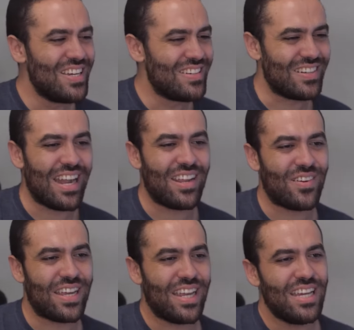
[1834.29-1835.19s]
But
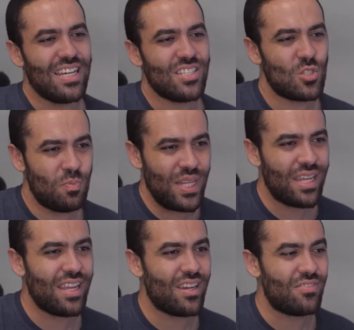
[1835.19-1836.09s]
anyway,
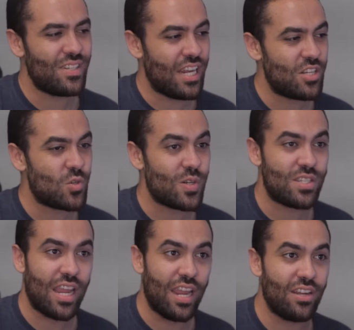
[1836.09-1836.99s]
speaking of
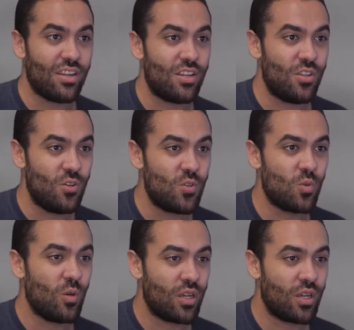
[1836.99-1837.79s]
dangerous and unusual,